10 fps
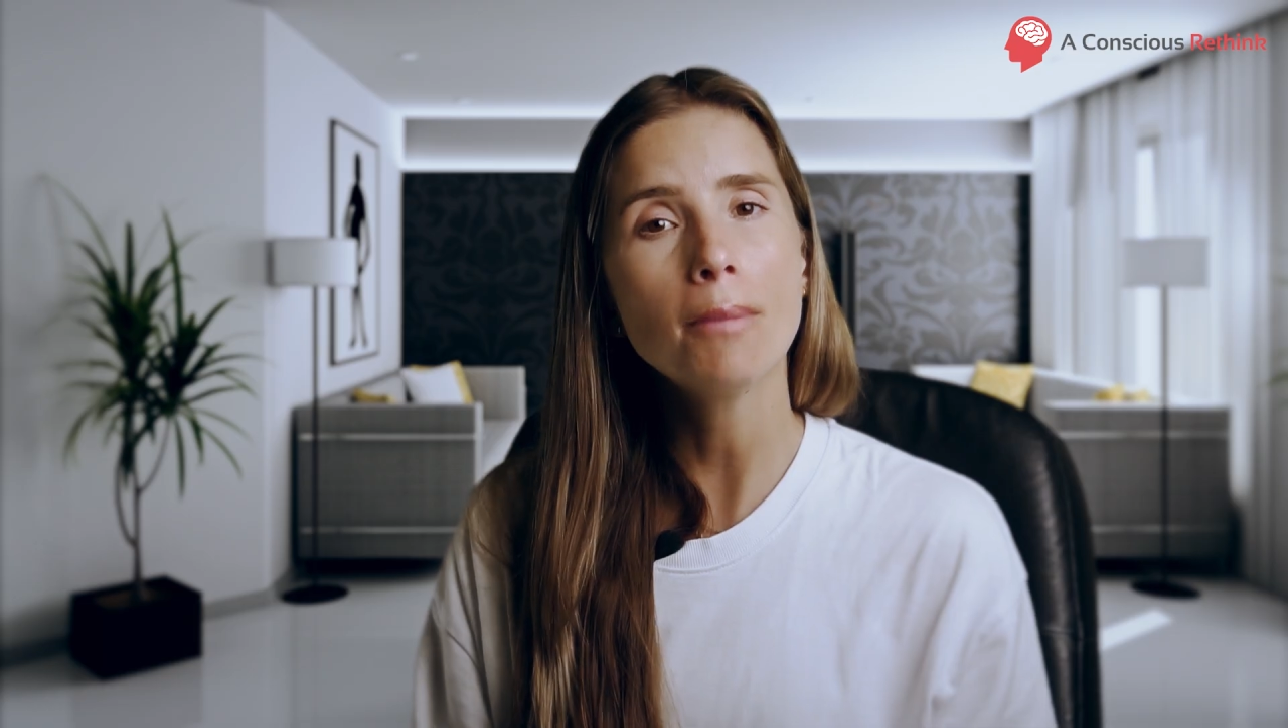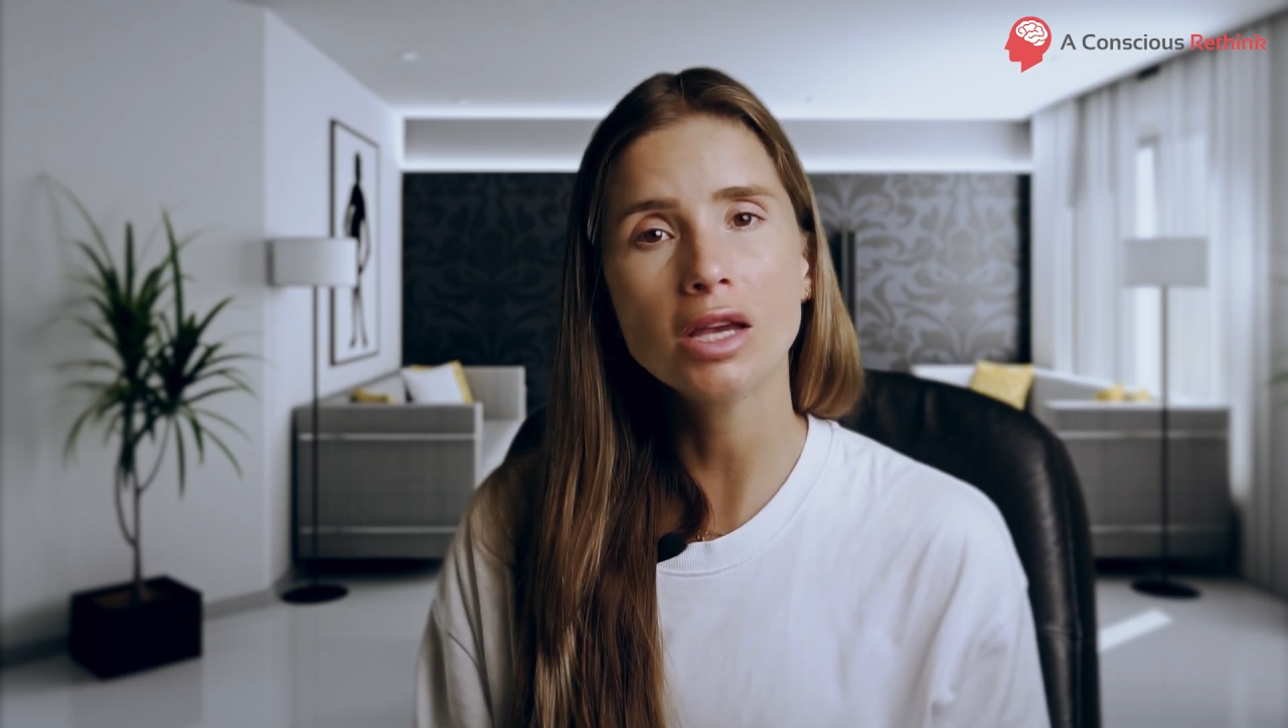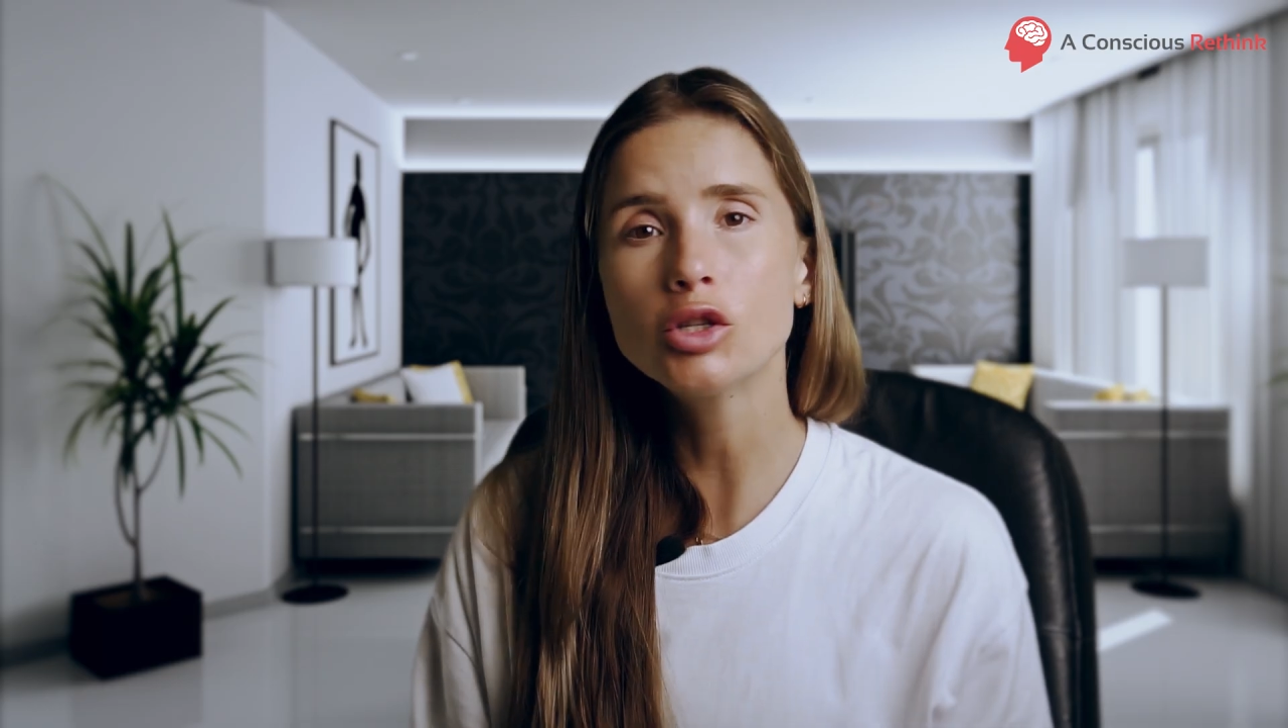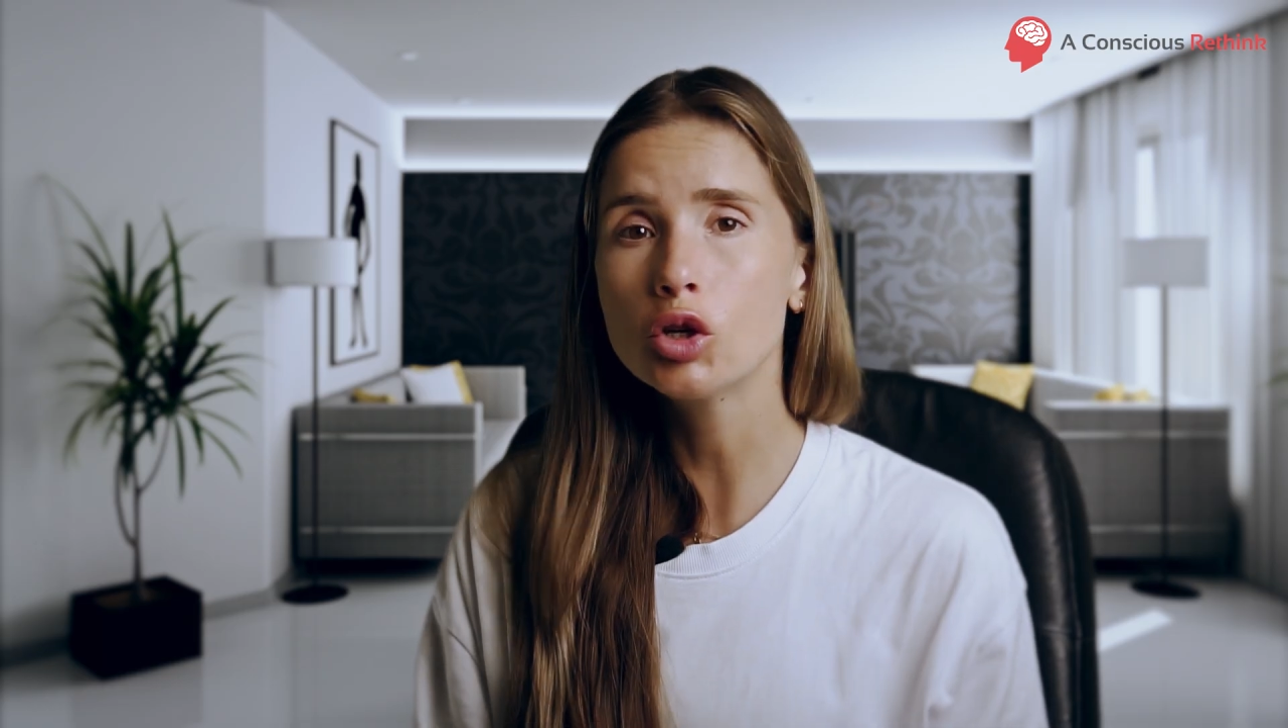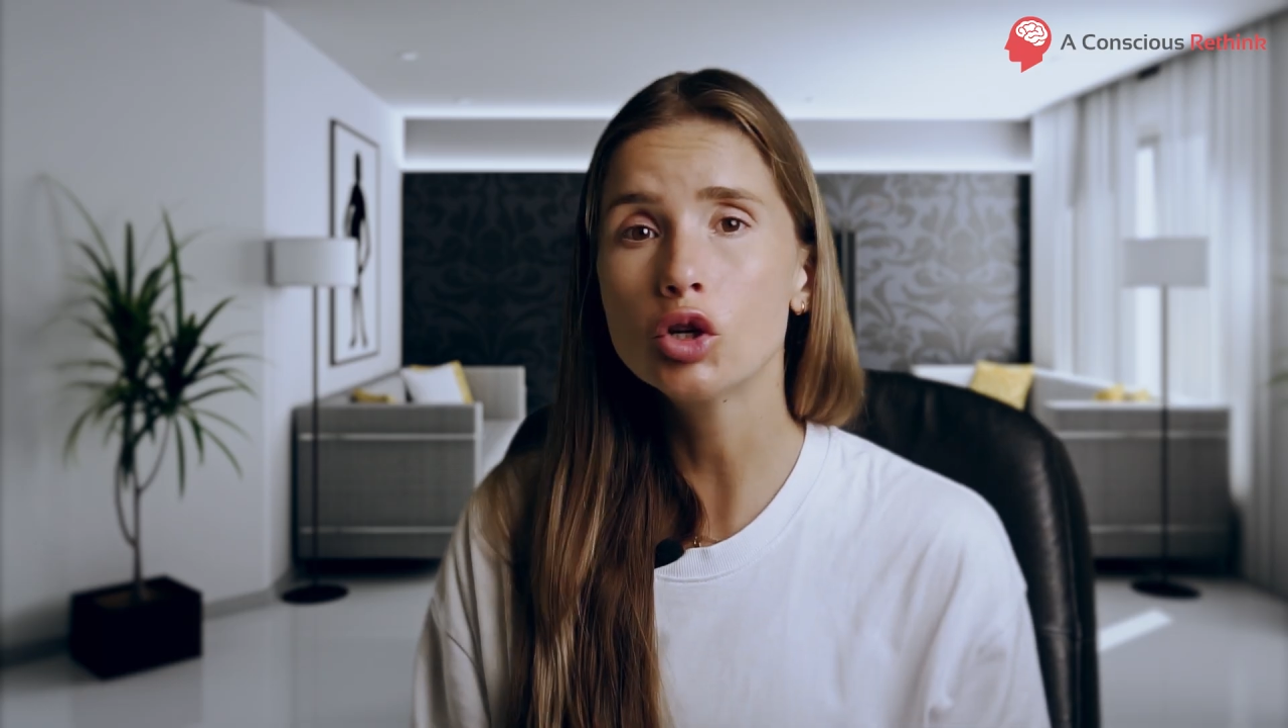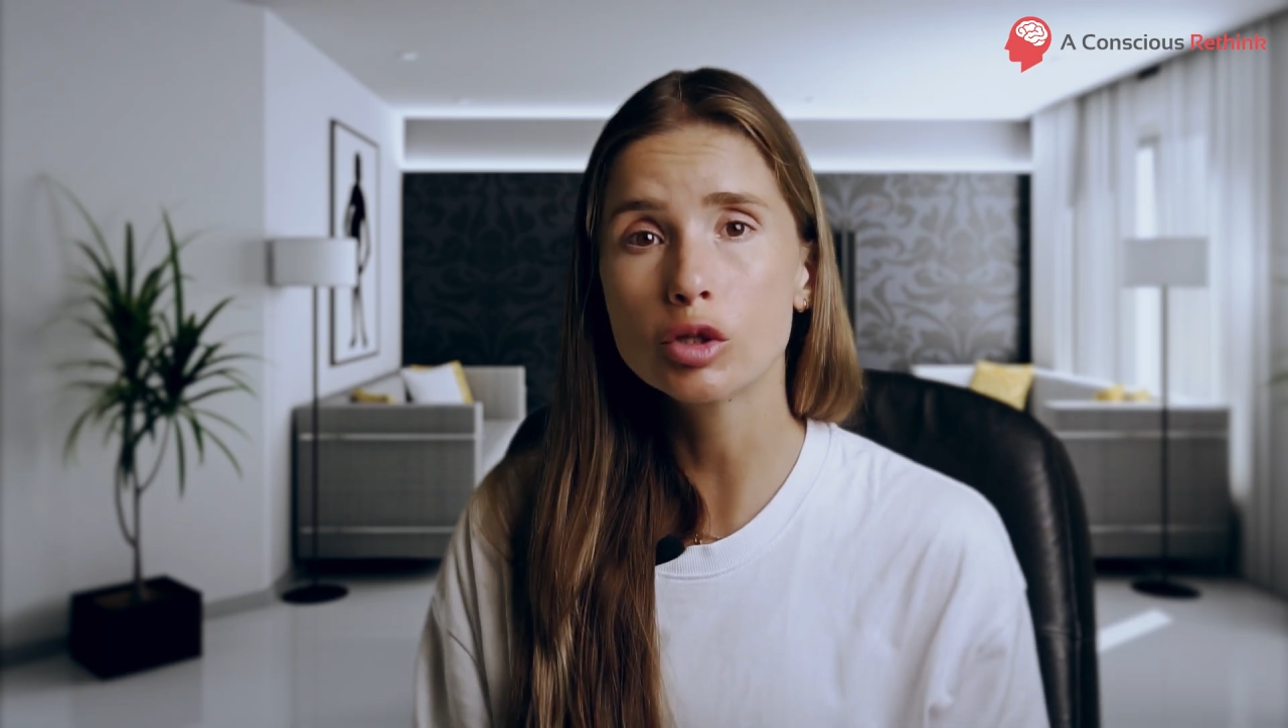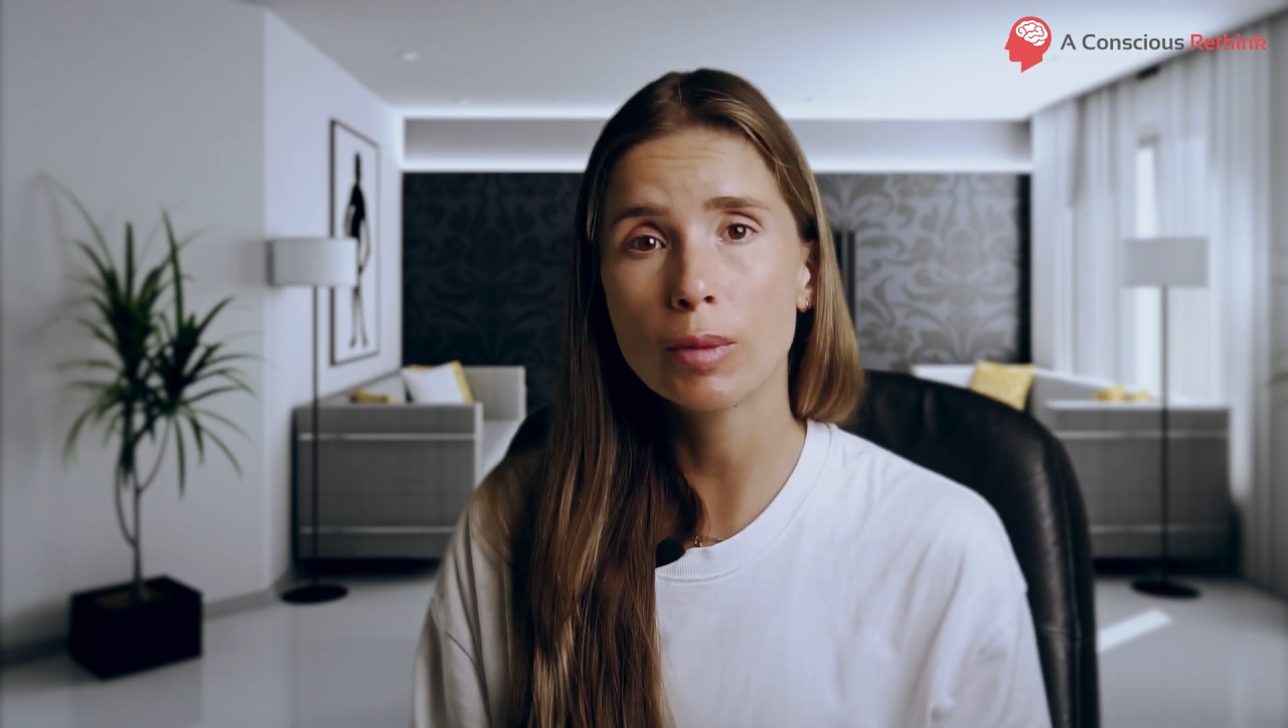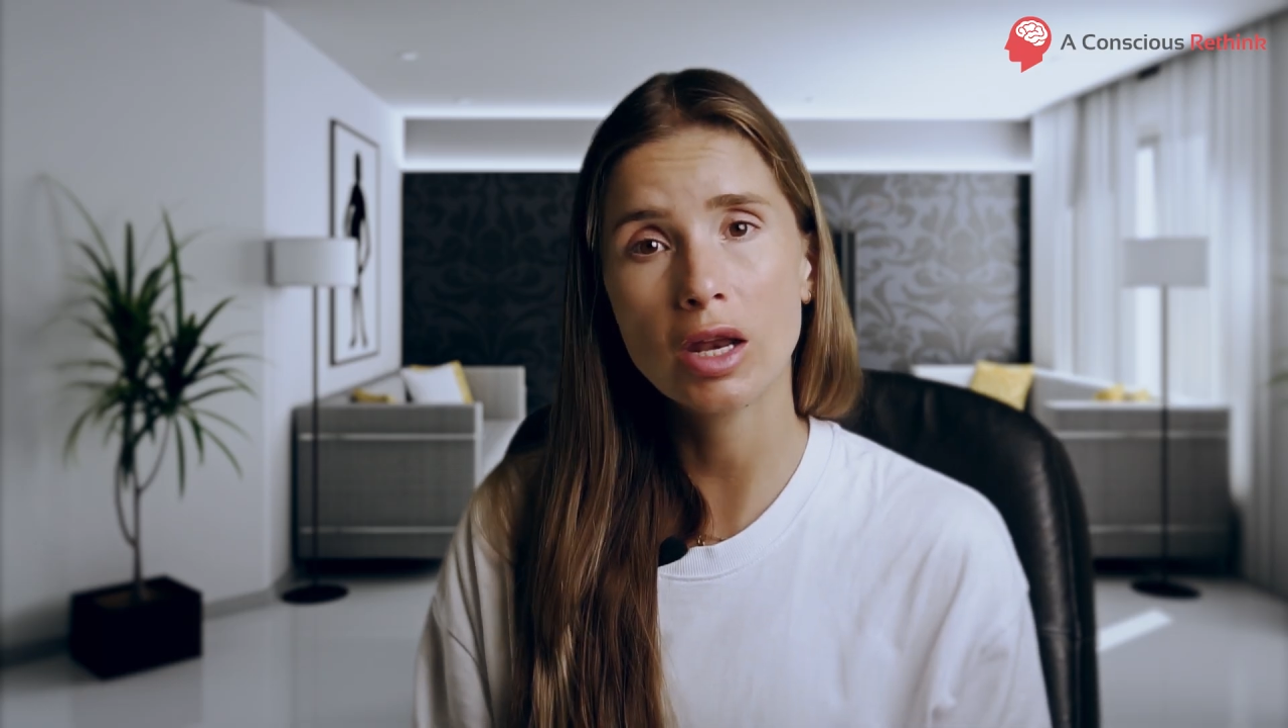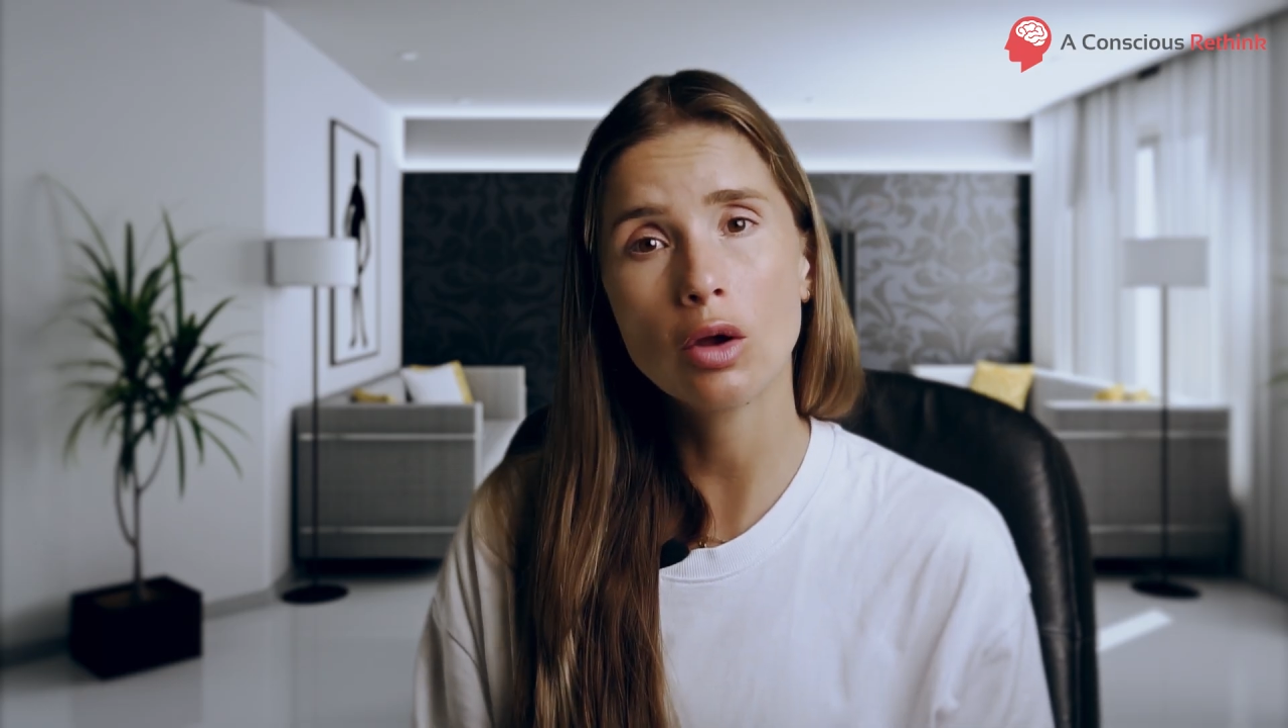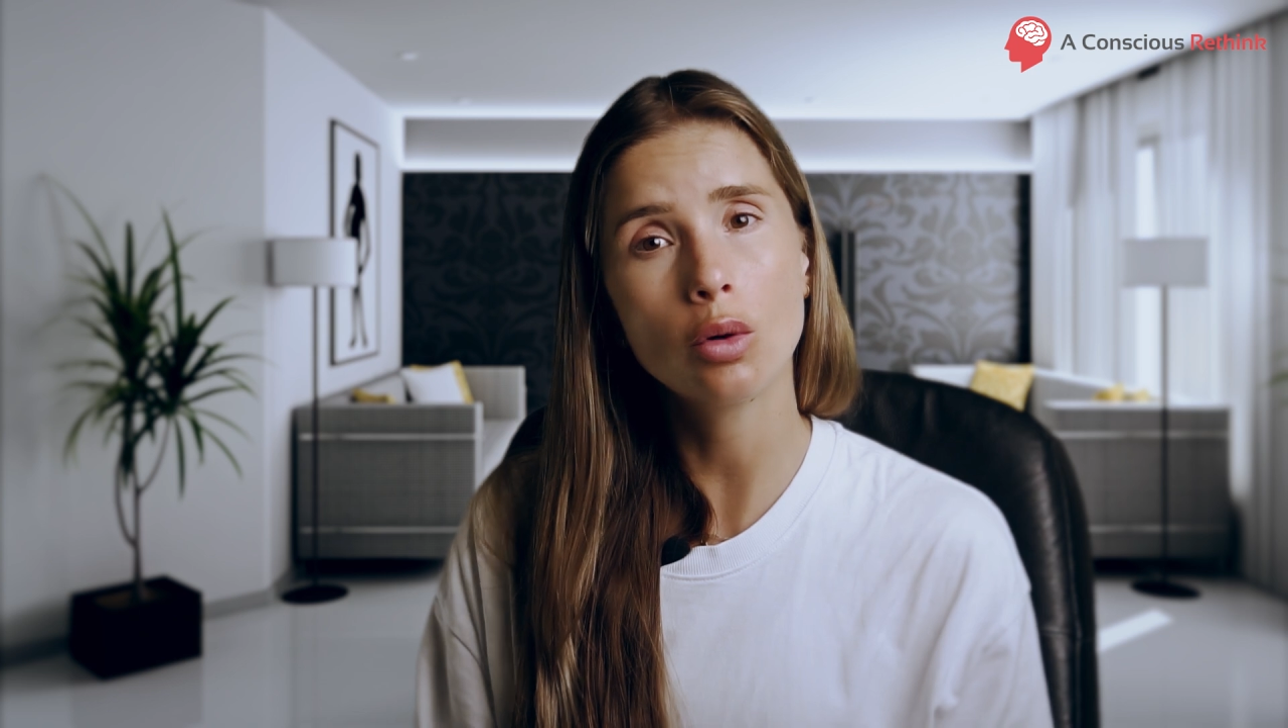Make sure you're not
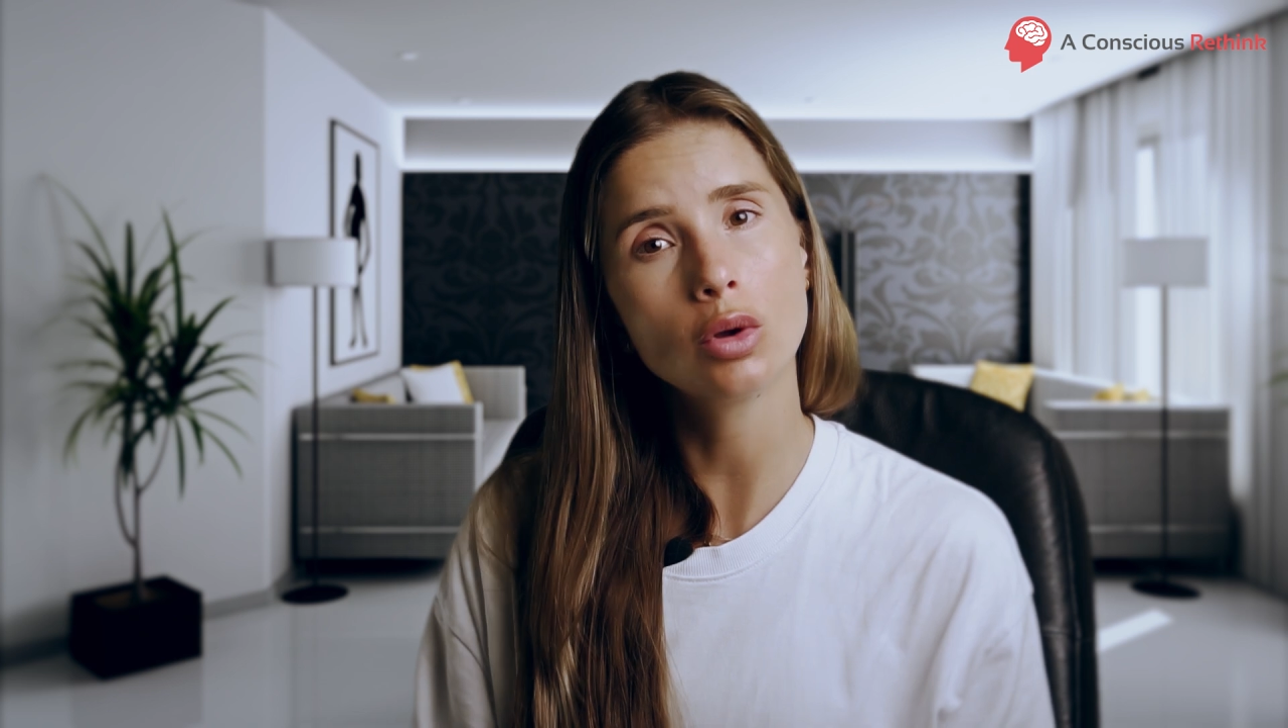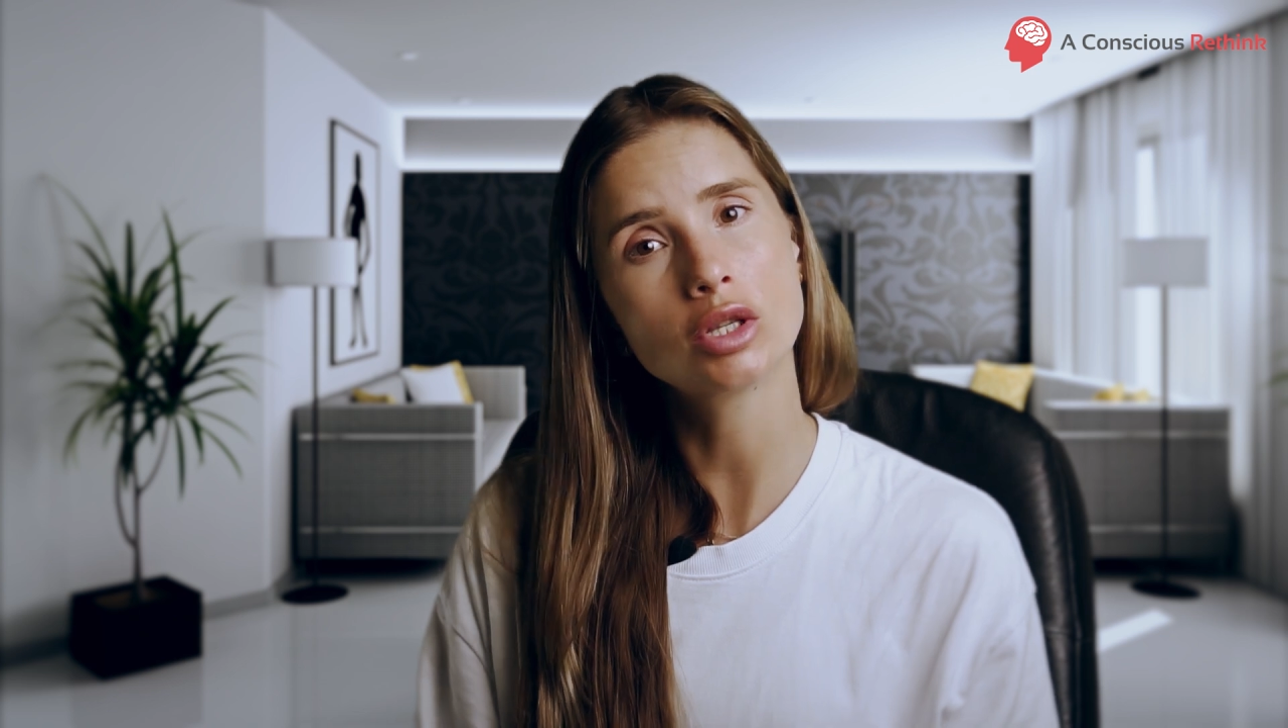spending all